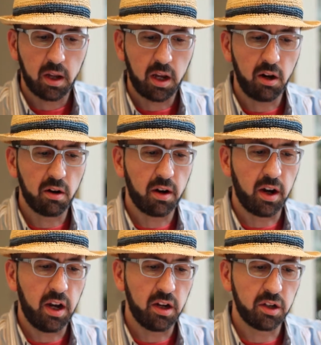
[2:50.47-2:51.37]
here
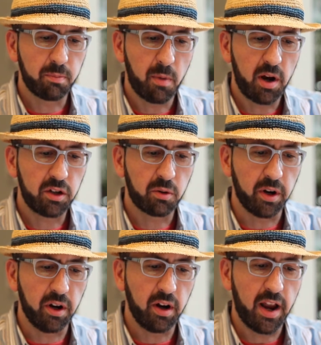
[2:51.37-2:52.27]
is my
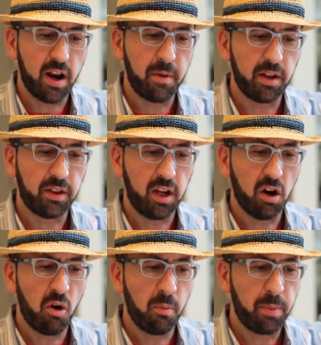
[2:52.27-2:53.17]
Twitter, and I'm at
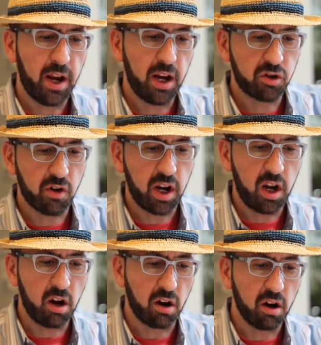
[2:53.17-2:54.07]
the home page right
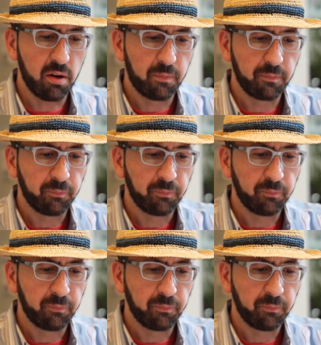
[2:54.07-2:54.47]
here.